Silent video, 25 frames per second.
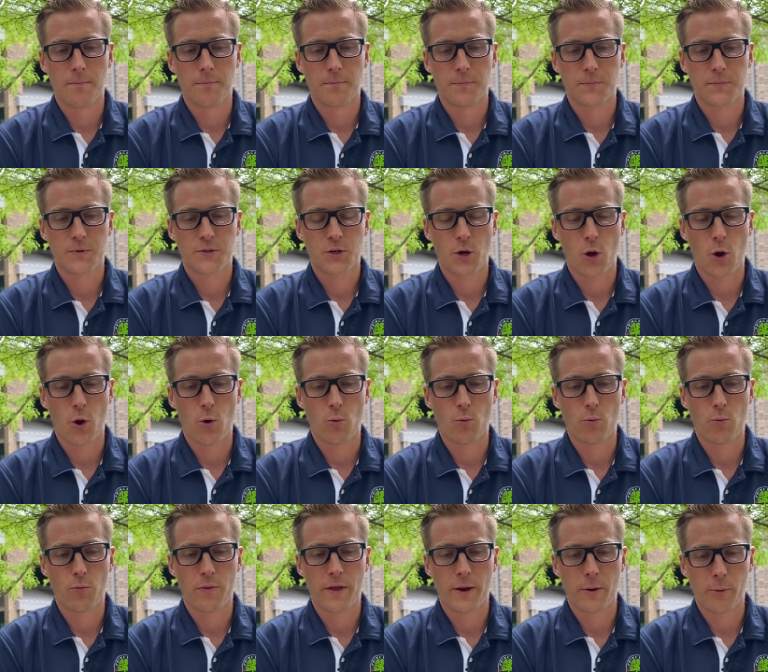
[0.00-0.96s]
So
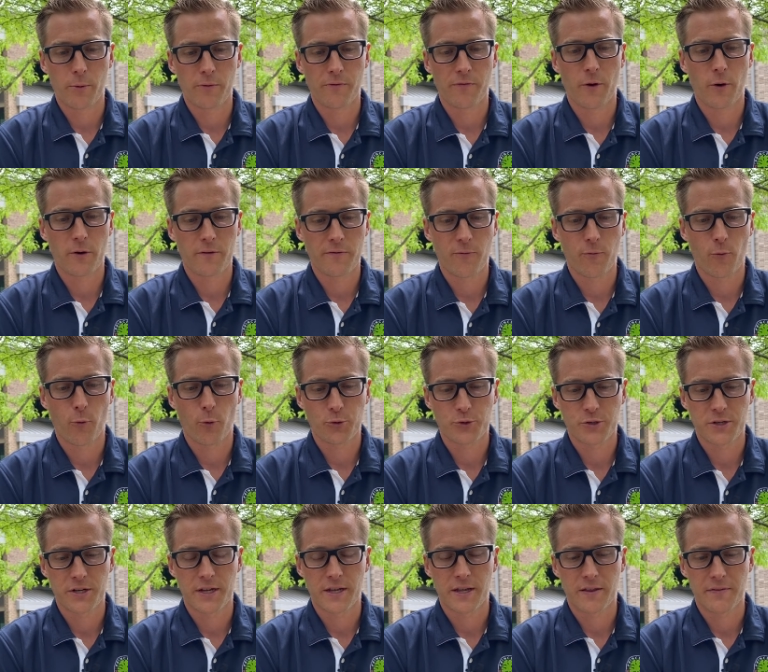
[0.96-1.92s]
they were very
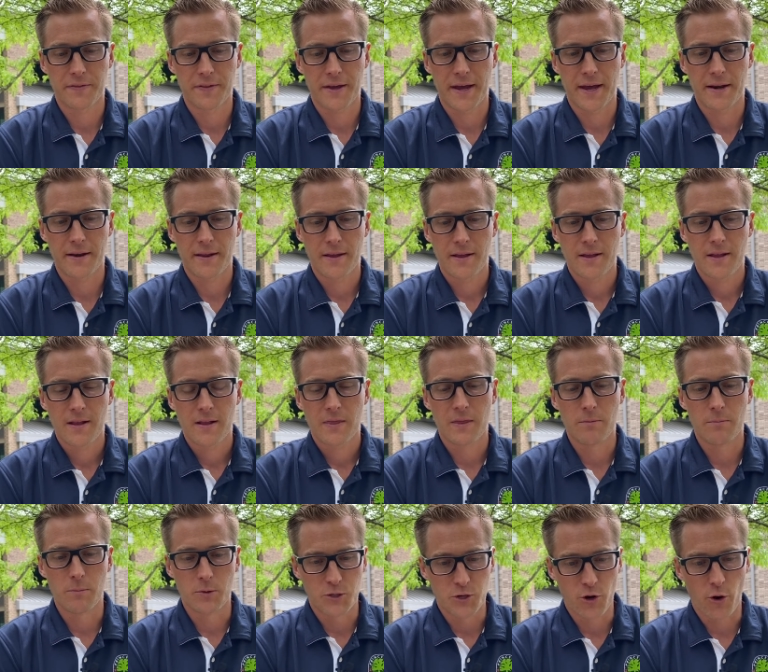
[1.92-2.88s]
fortunate in that
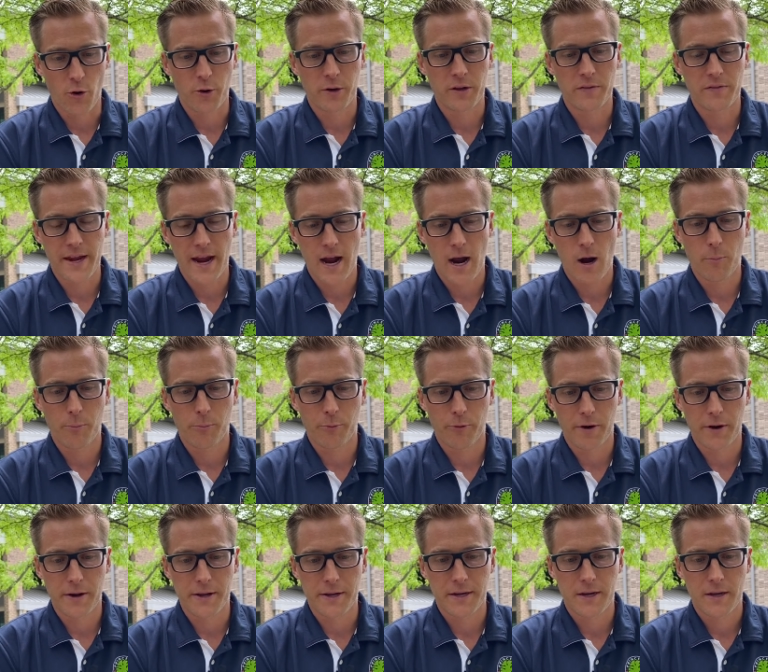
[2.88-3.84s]
the majority of the
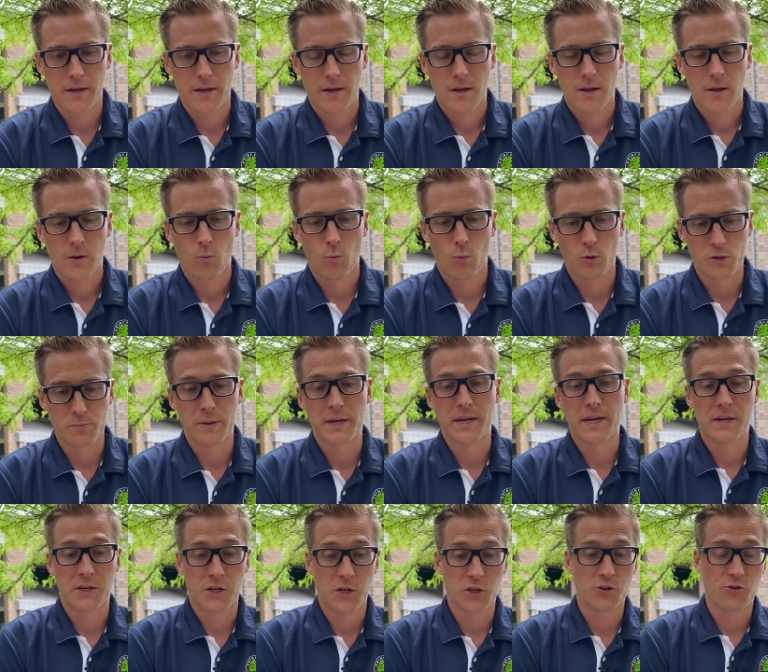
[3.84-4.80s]
outbreak was
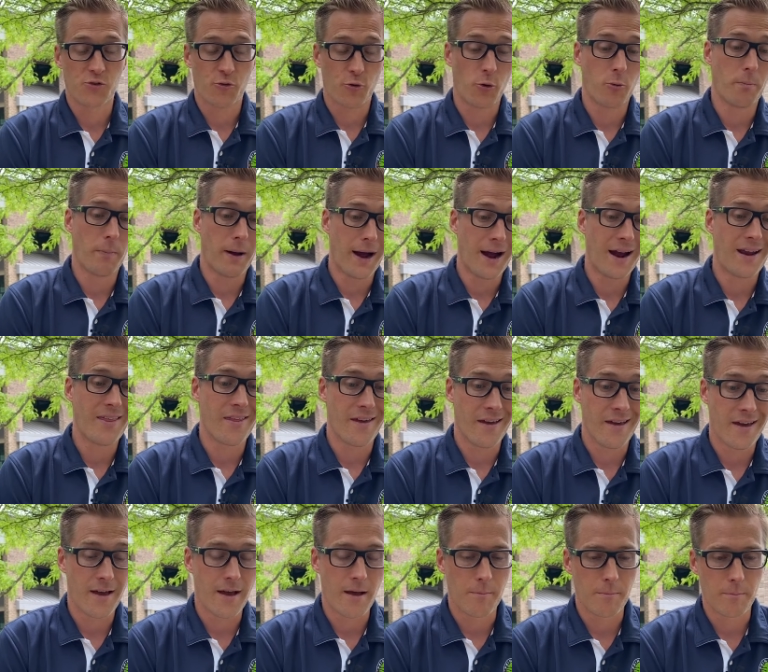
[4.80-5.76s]
being controlled by
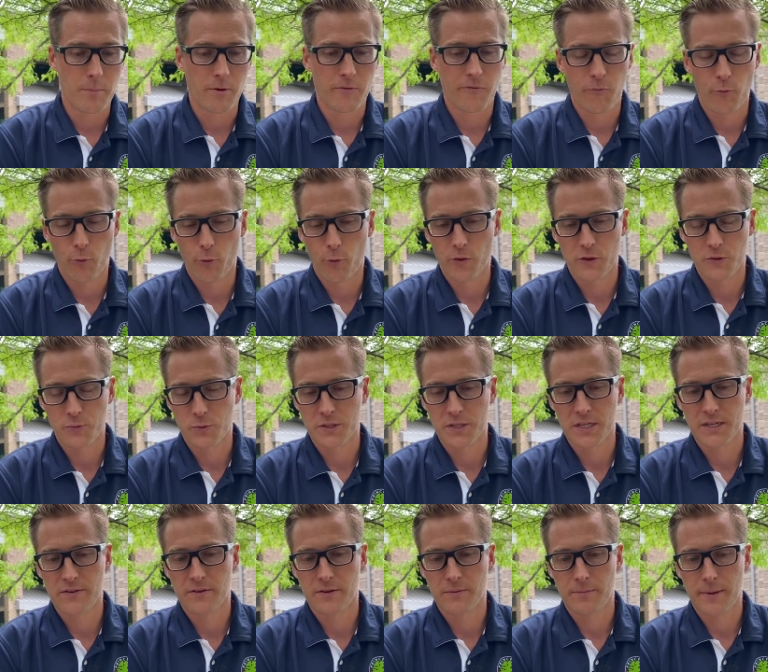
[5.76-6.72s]
them before this was
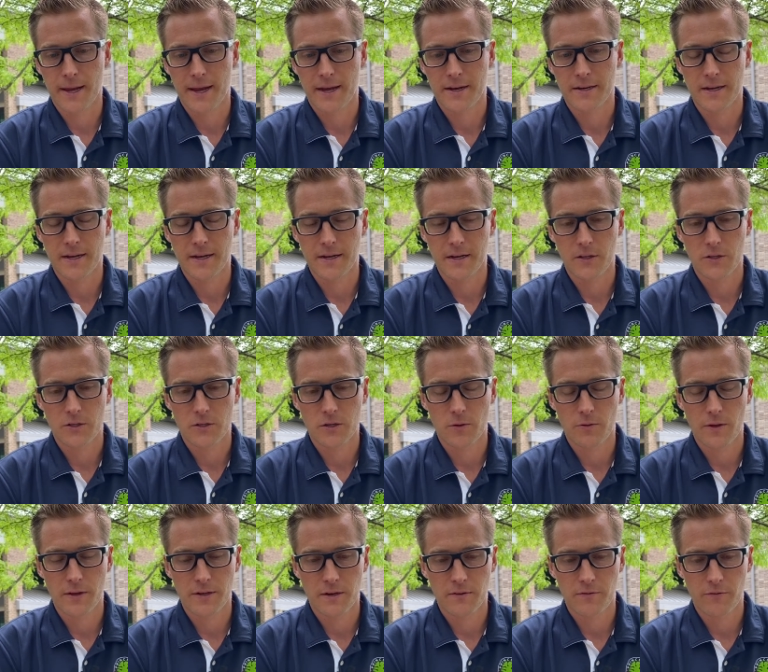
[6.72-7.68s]
even mandated. So
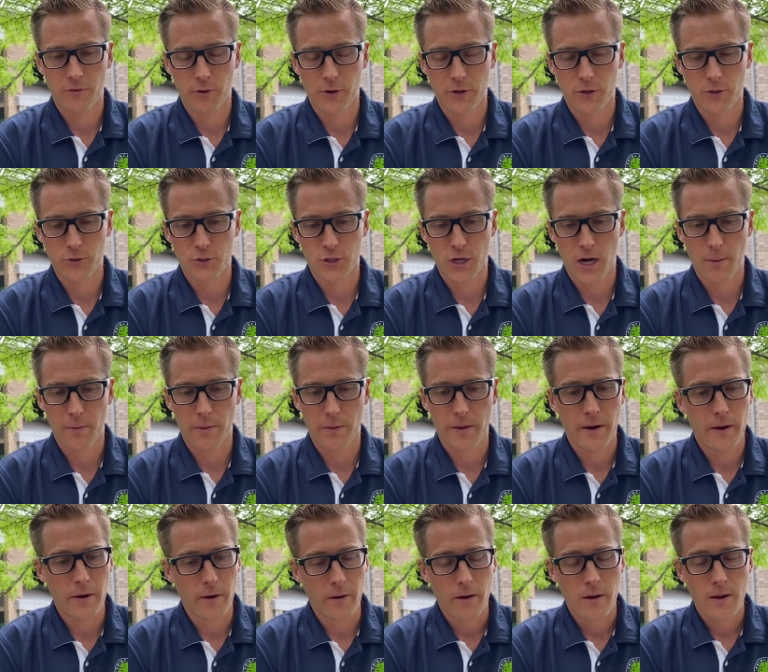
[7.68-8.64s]
they did a very good job
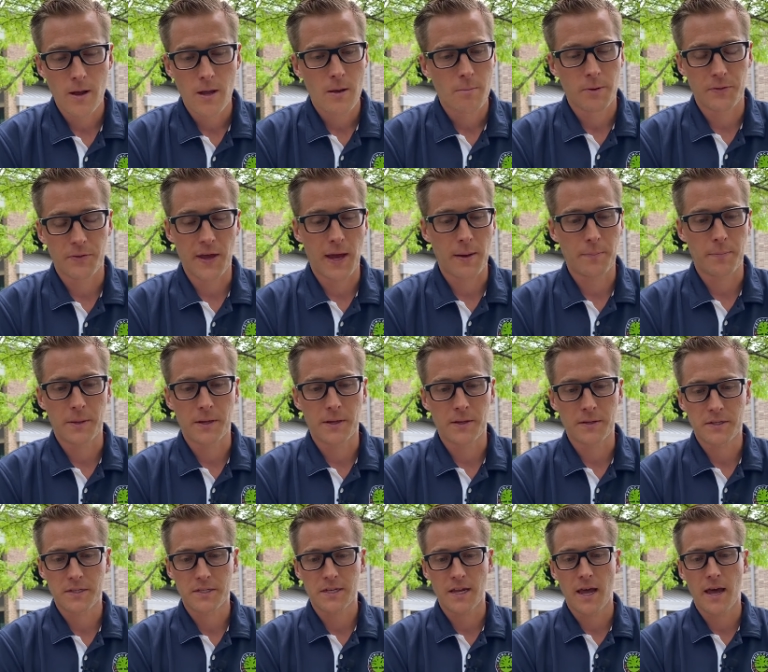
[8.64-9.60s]
there. But that
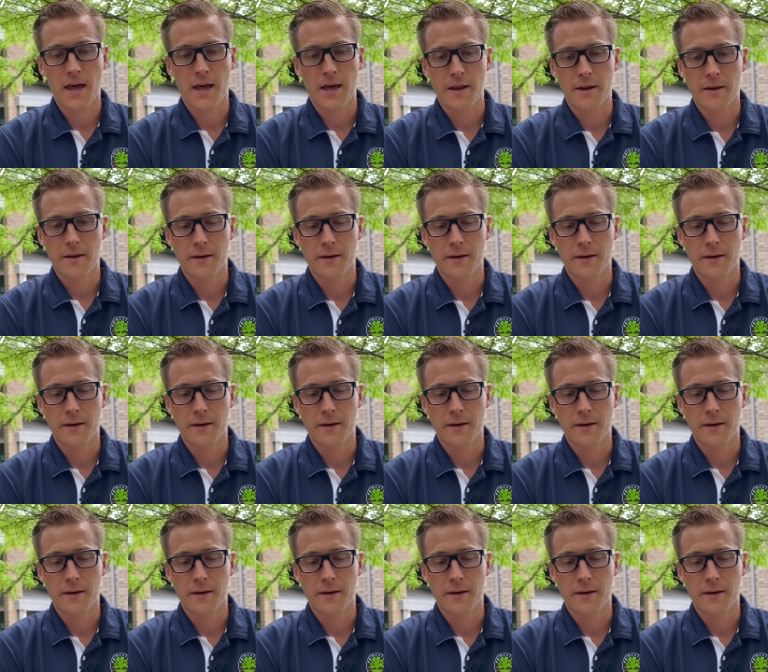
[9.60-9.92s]
being said,